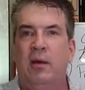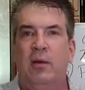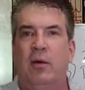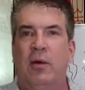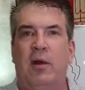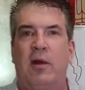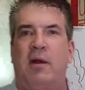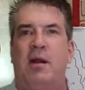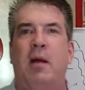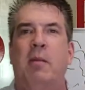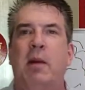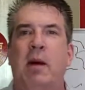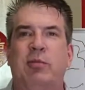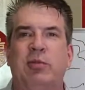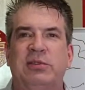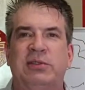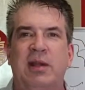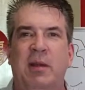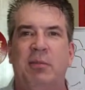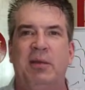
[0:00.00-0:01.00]
Or they'll come up
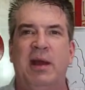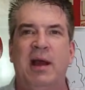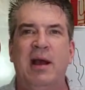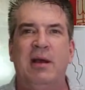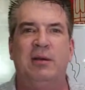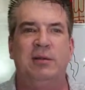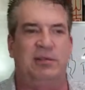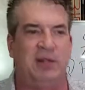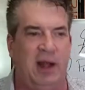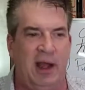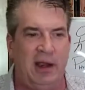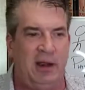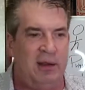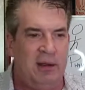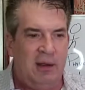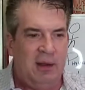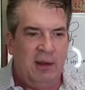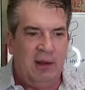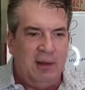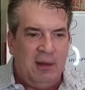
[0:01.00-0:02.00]
with something else like,
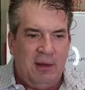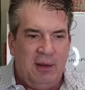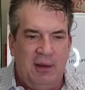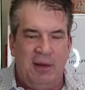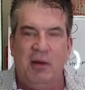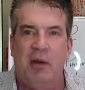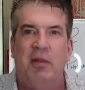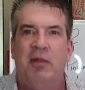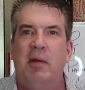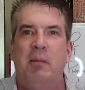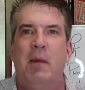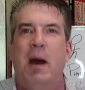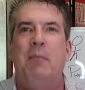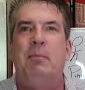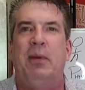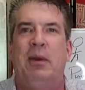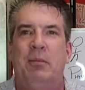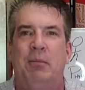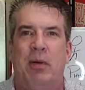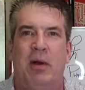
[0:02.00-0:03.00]
you know, the
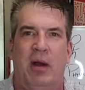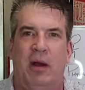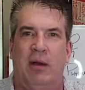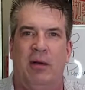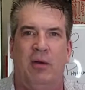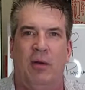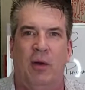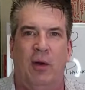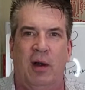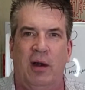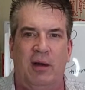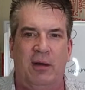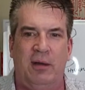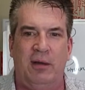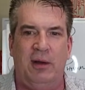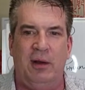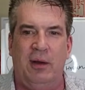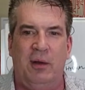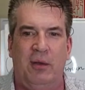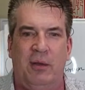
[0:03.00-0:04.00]
Muppet part or,
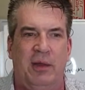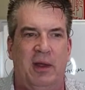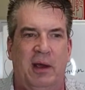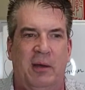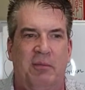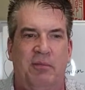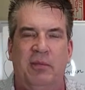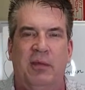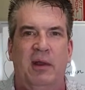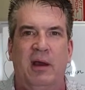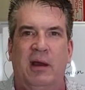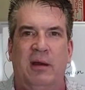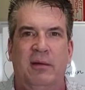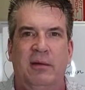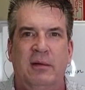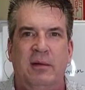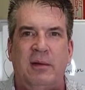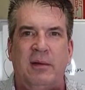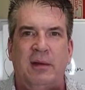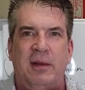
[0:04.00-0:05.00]
you know, the, the,
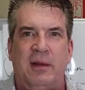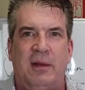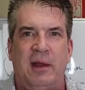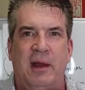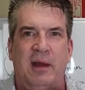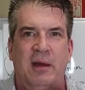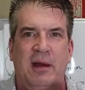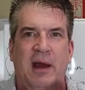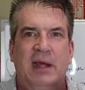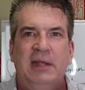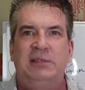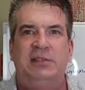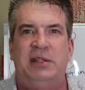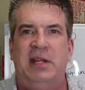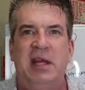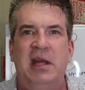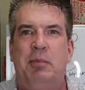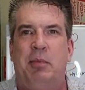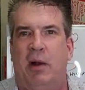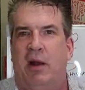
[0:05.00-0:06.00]
the iced
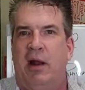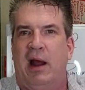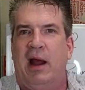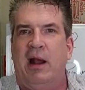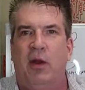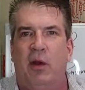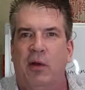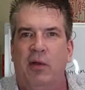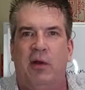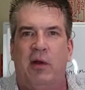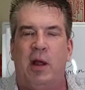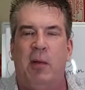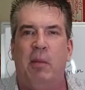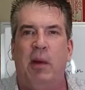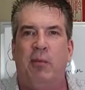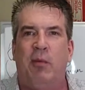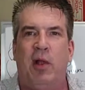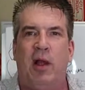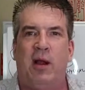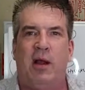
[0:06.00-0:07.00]
tea part. I don't know. They'll come
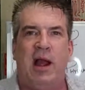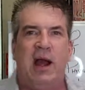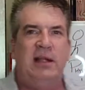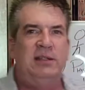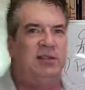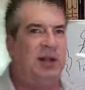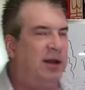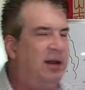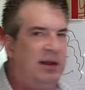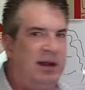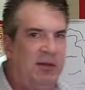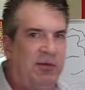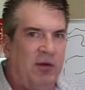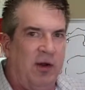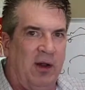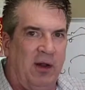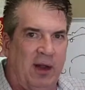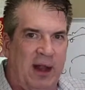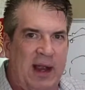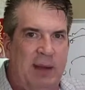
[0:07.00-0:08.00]
up with all kinds of
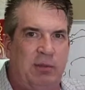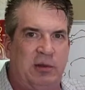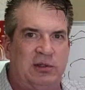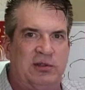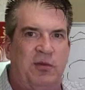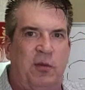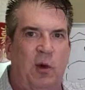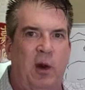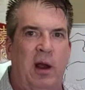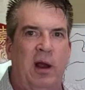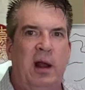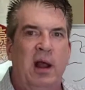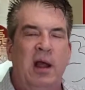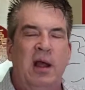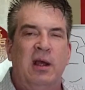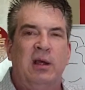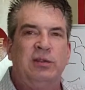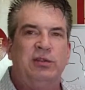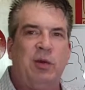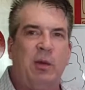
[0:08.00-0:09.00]
different labels for it.
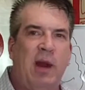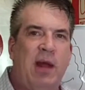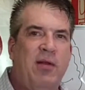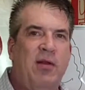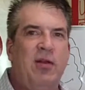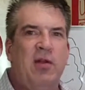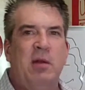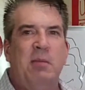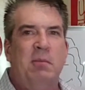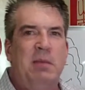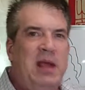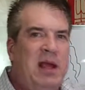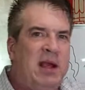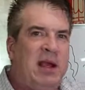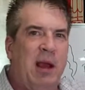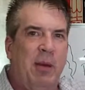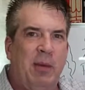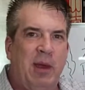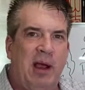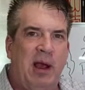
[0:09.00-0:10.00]
So rather than me
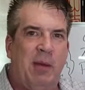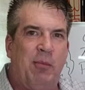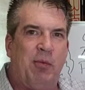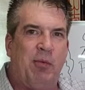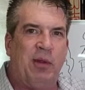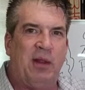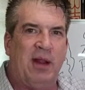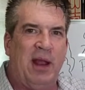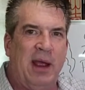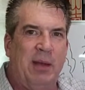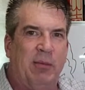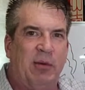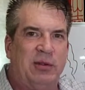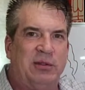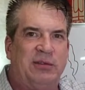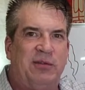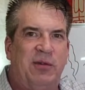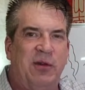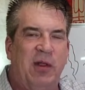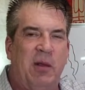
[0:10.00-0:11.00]
coming up with
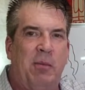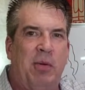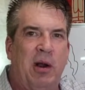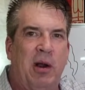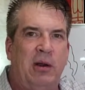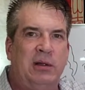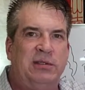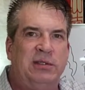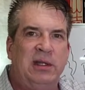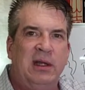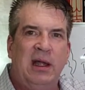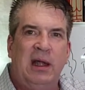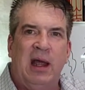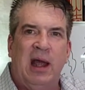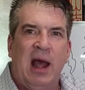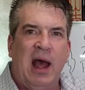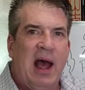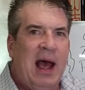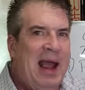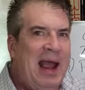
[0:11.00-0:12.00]
labels for the parts,
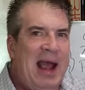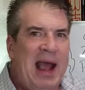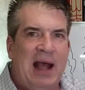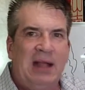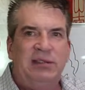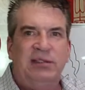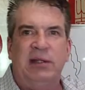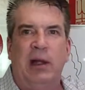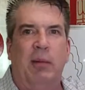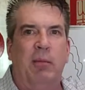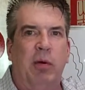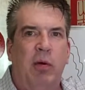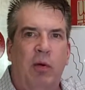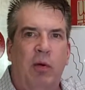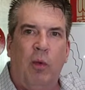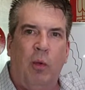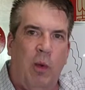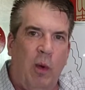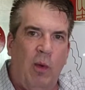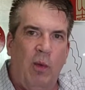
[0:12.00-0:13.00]
I ask them,
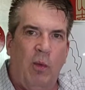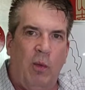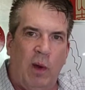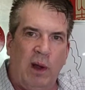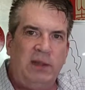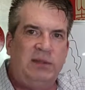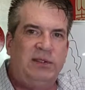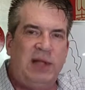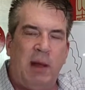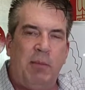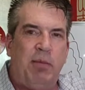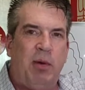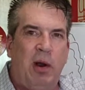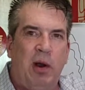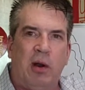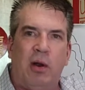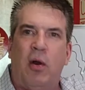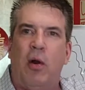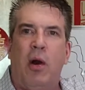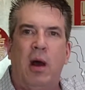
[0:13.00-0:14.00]
what, what does that
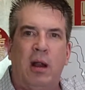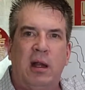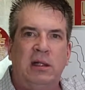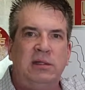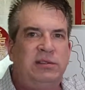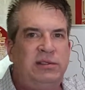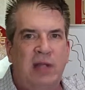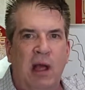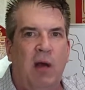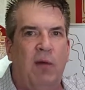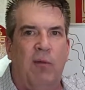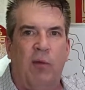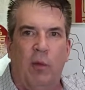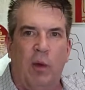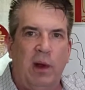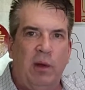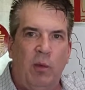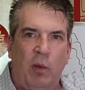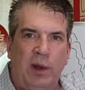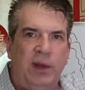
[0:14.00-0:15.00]
part call itself?
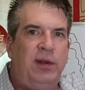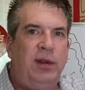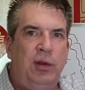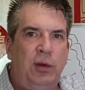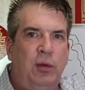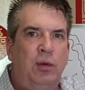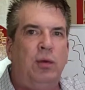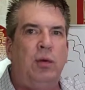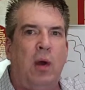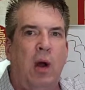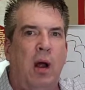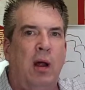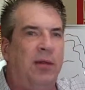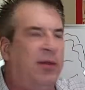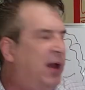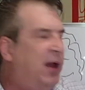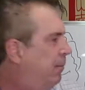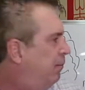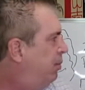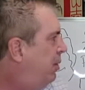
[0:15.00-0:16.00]
What, what do you call
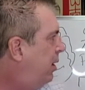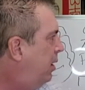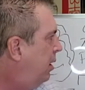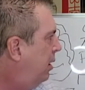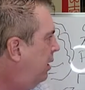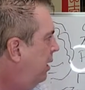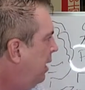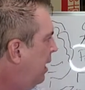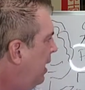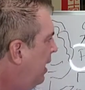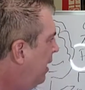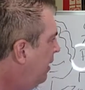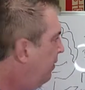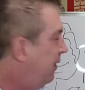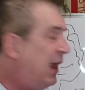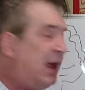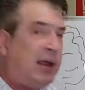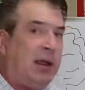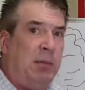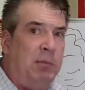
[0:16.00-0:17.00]
that part?
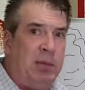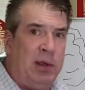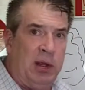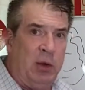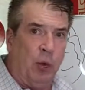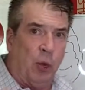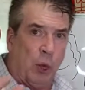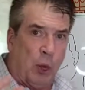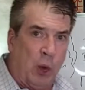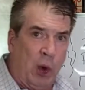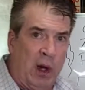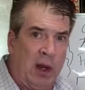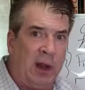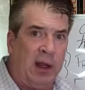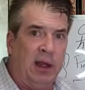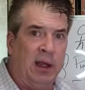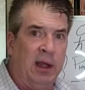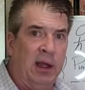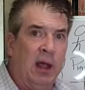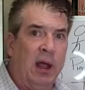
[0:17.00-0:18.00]
That can be
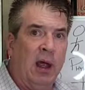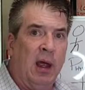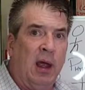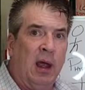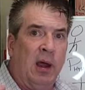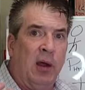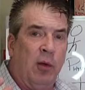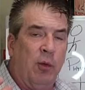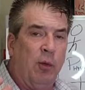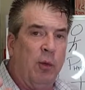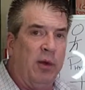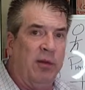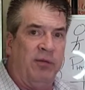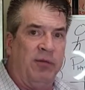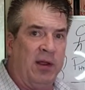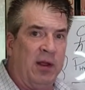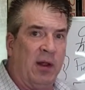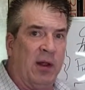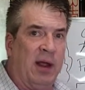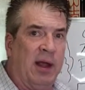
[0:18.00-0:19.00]
really
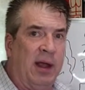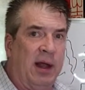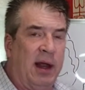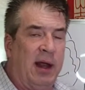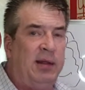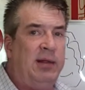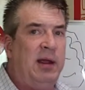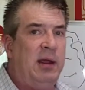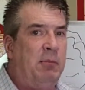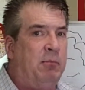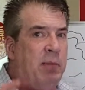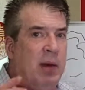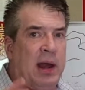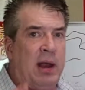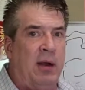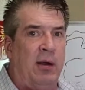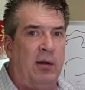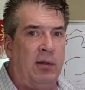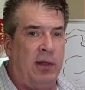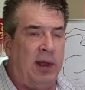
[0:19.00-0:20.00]
revealing. And I think
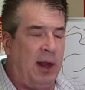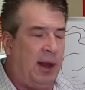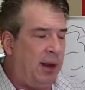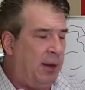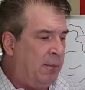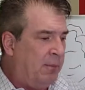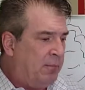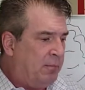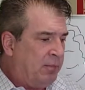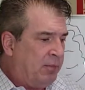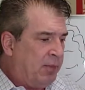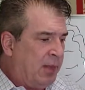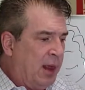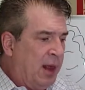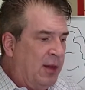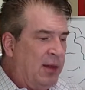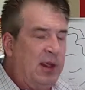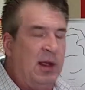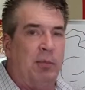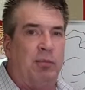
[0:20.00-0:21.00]
better than
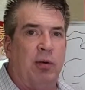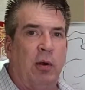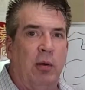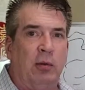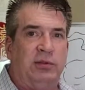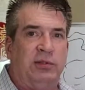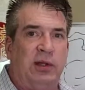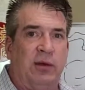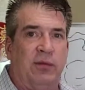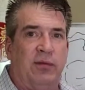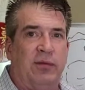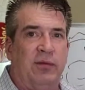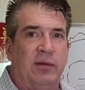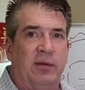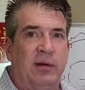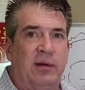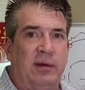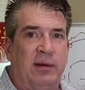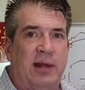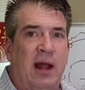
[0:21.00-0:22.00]
the approach of
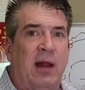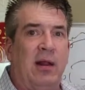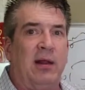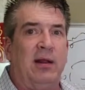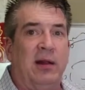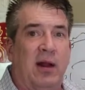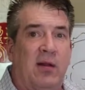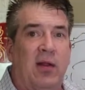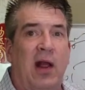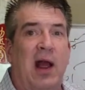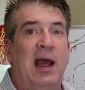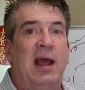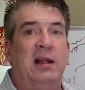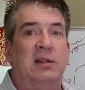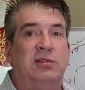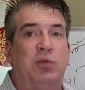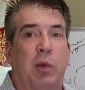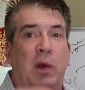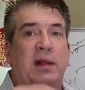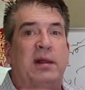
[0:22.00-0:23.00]
telling the
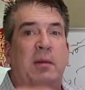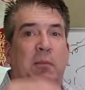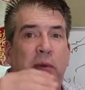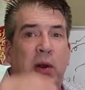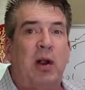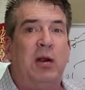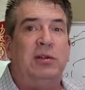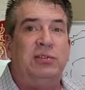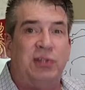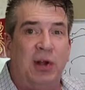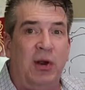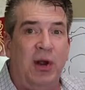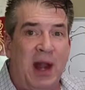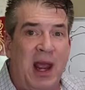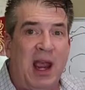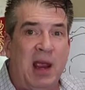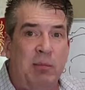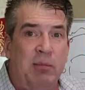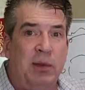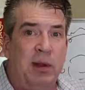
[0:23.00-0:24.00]
clients what the parts are
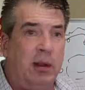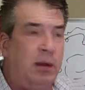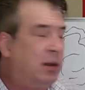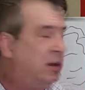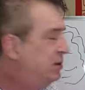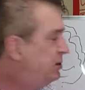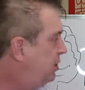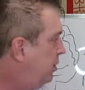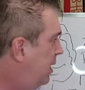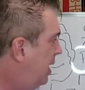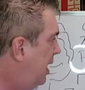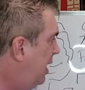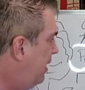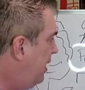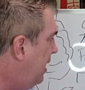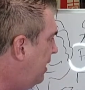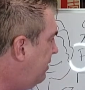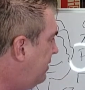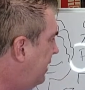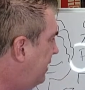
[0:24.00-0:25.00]
named. So I,
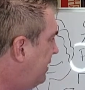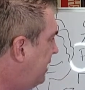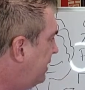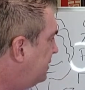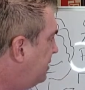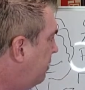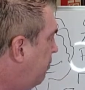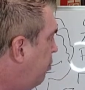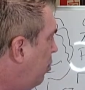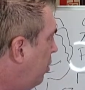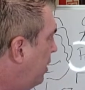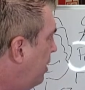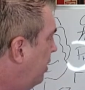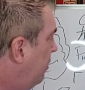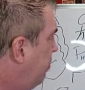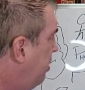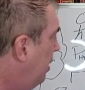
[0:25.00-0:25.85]
I think that's important.